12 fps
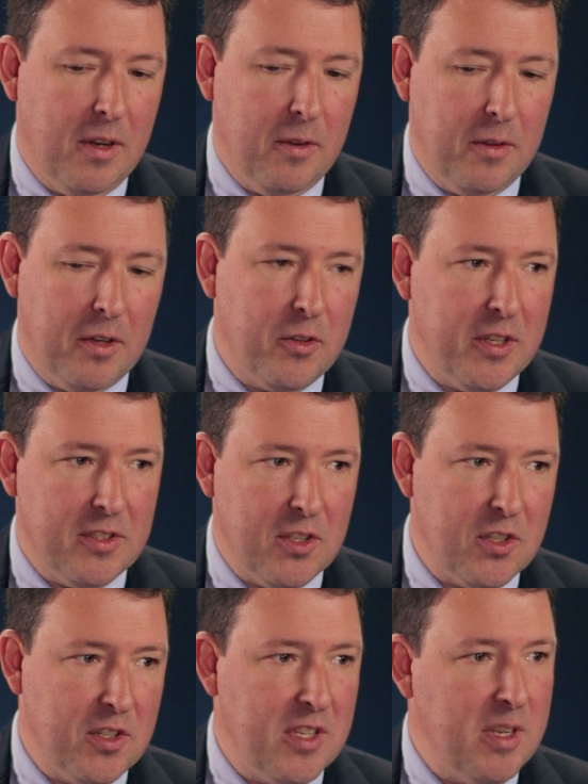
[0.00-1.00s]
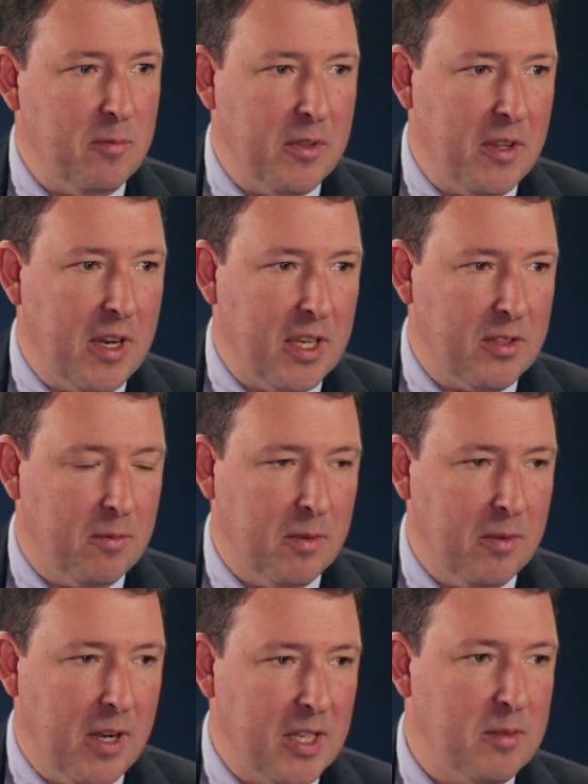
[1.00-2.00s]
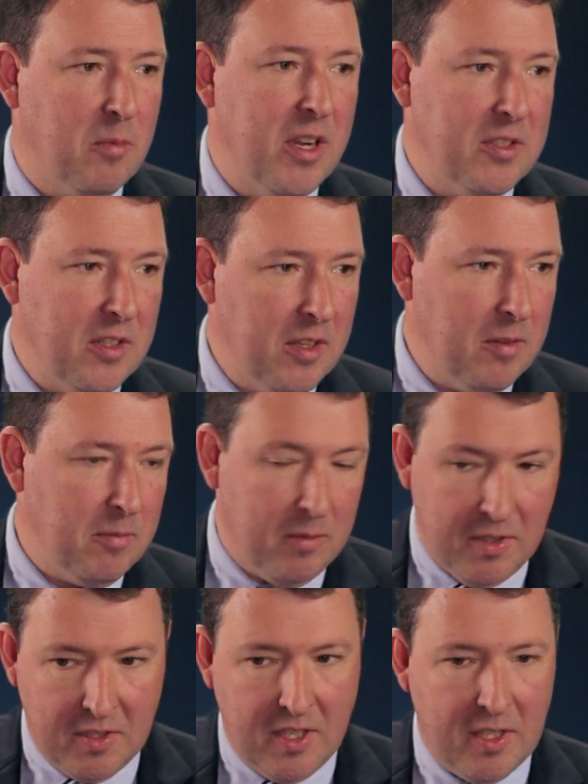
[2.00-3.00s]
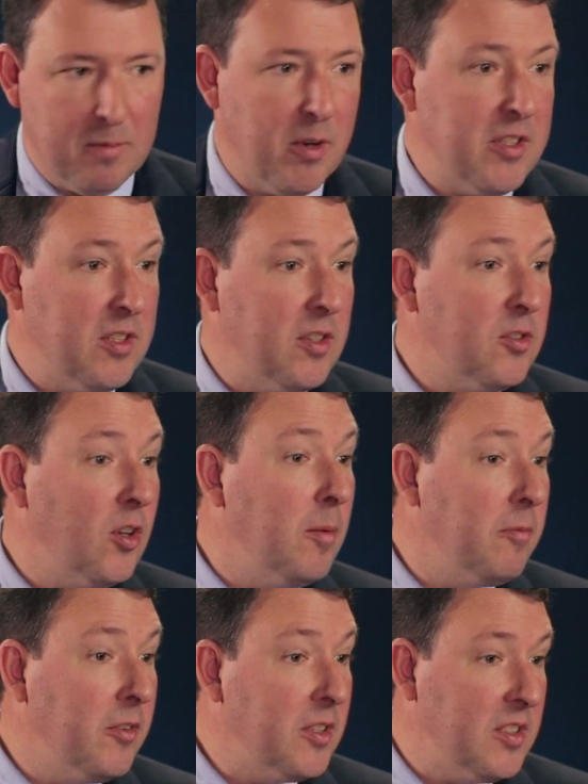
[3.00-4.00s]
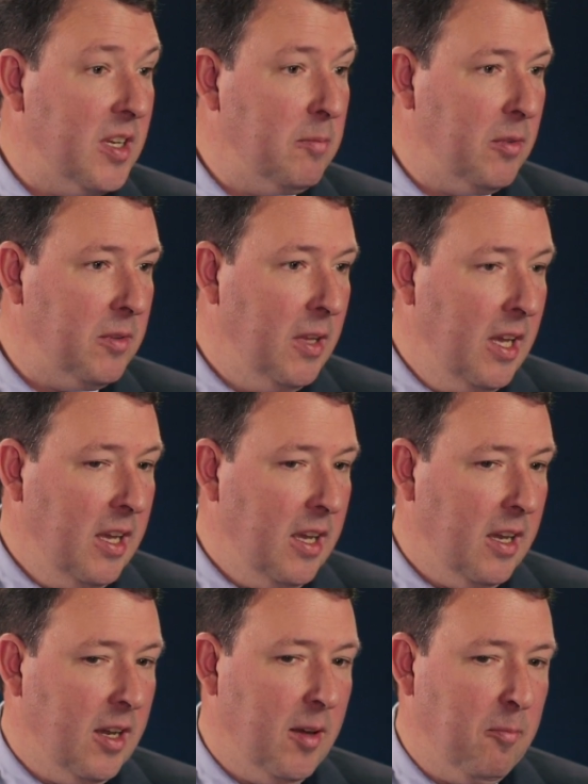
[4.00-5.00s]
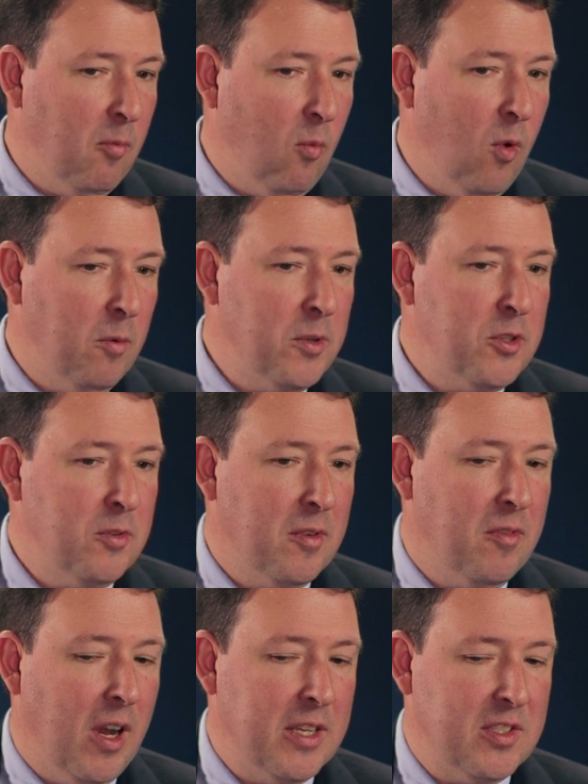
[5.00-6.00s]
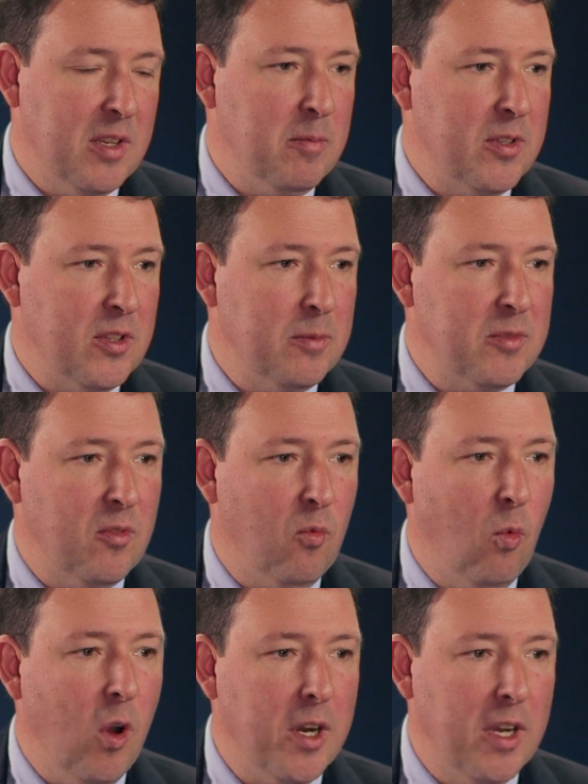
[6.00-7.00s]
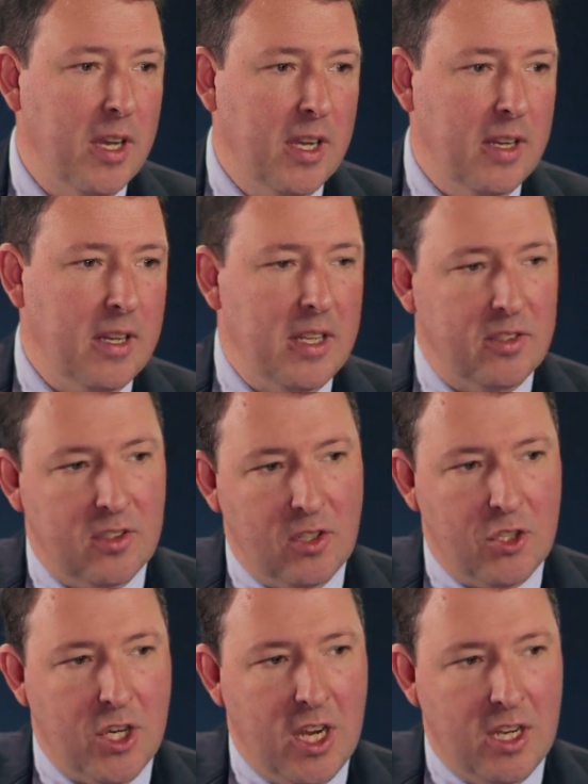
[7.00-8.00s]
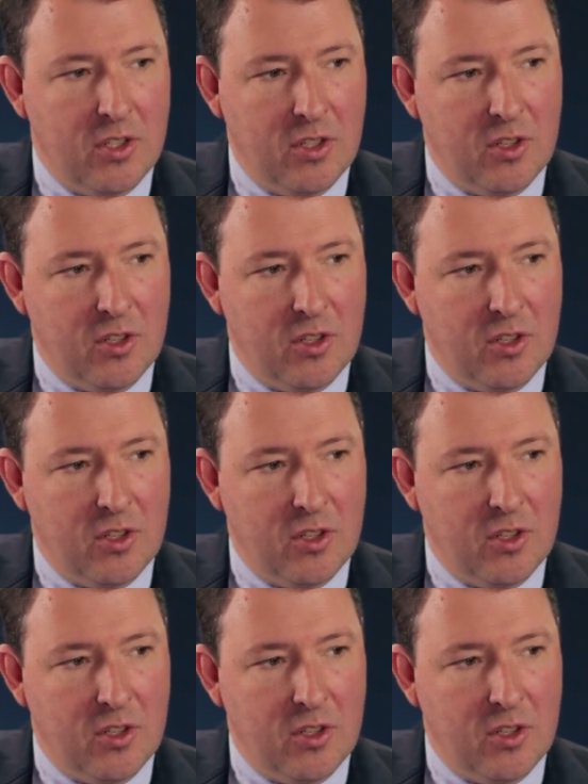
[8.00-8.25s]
you know in the transition team with the next next president, let's say it's President Trump, for example, um, what would you advise him in terms of what needs to change